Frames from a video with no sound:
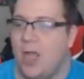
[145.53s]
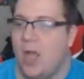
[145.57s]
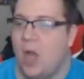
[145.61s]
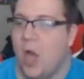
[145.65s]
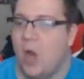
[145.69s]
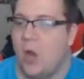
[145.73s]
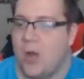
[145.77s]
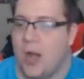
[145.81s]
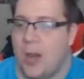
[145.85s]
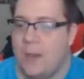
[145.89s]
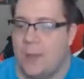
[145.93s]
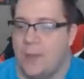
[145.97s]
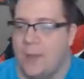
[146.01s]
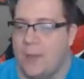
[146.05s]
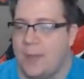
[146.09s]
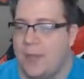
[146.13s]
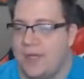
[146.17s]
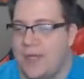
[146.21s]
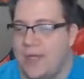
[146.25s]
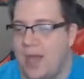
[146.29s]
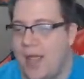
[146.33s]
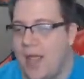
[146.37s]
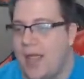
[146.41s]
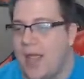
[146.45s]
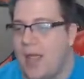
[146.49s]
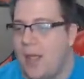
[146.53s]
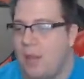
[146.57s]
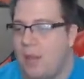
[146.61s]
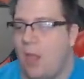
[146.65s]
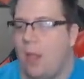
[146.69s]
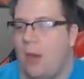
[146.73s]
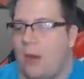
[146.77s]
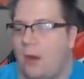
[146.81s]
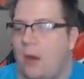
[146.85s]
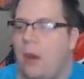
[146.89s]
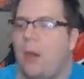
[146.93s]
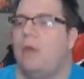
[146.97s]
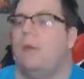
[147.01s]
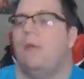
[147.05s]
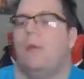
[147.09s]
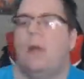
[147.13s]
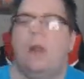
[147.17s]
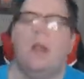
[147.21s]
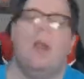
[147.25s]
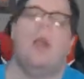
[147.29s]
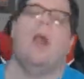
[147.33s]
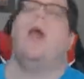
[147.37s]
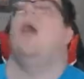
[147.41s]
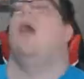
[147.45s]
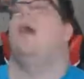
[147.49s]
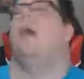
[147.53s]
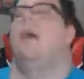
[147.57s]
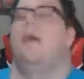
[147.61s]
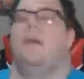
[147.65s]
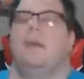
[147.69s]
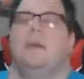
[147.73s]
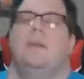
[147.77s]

Oh crap! I'm gonna die. Oh.